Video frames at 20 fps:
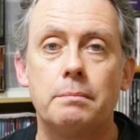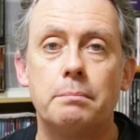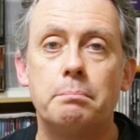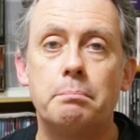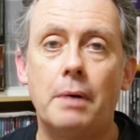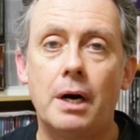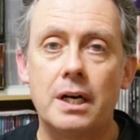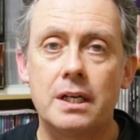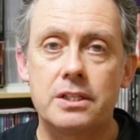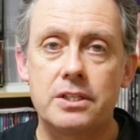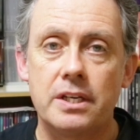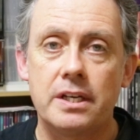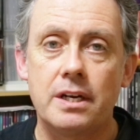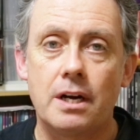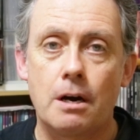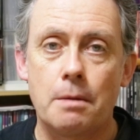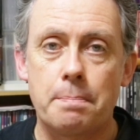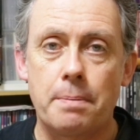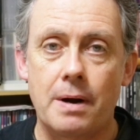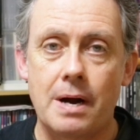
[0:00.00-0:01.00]
Moxy
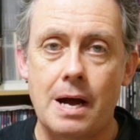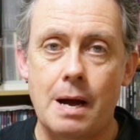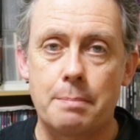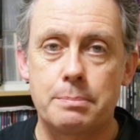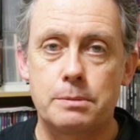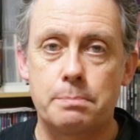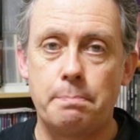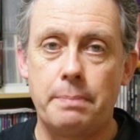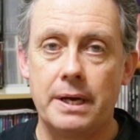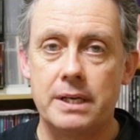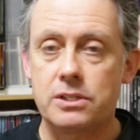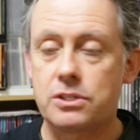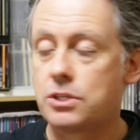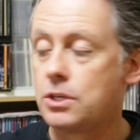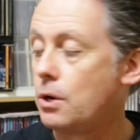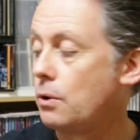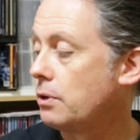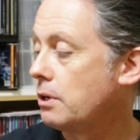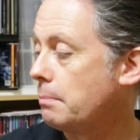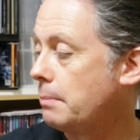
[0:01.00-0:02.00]
are perhaps best
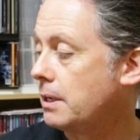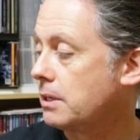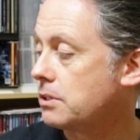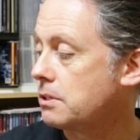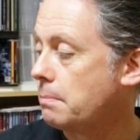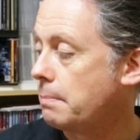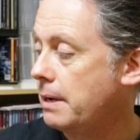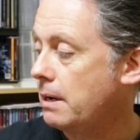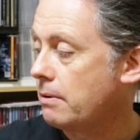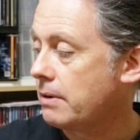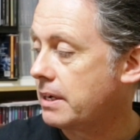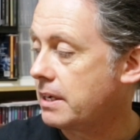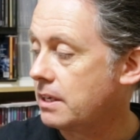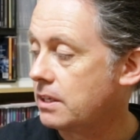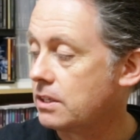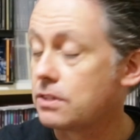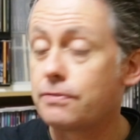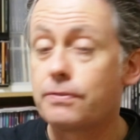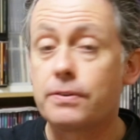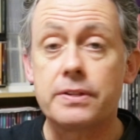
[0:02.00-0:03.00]
known amongst
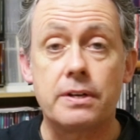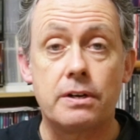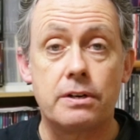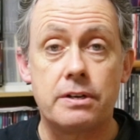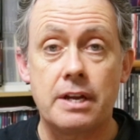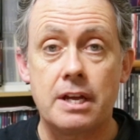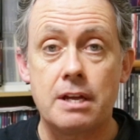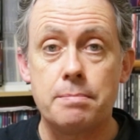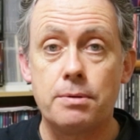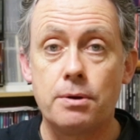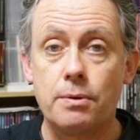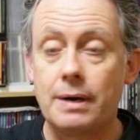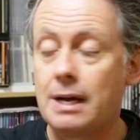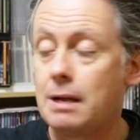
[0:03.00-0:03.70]
Americans for their debut